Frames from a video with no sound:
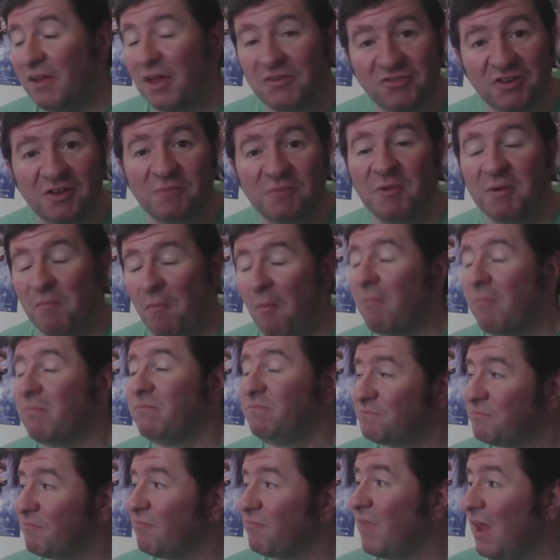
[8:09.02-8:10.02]
I like cinnamon.
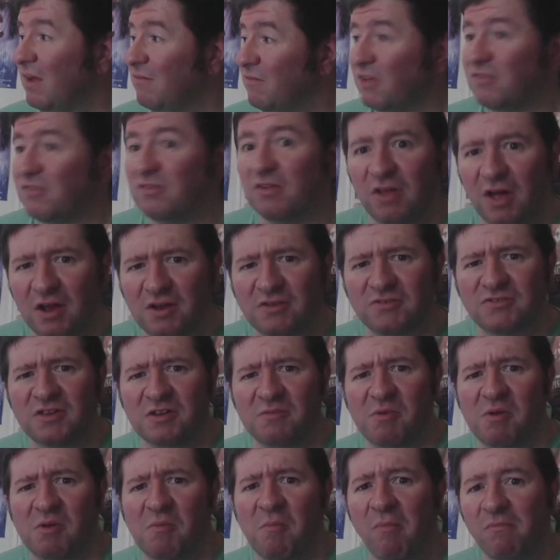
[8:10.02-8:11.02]
That's a lot
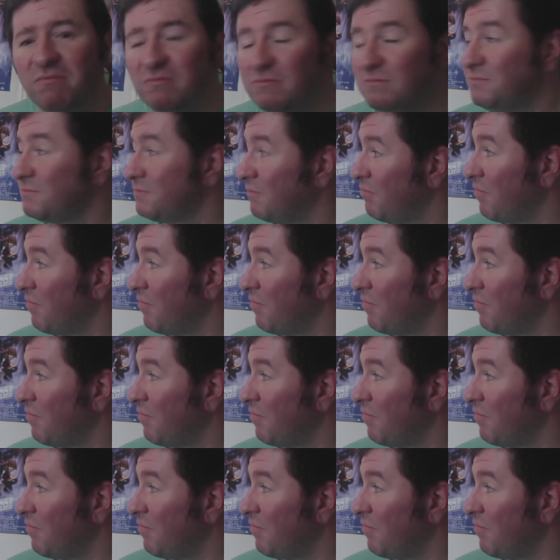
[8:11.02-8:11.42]
of cinnamon.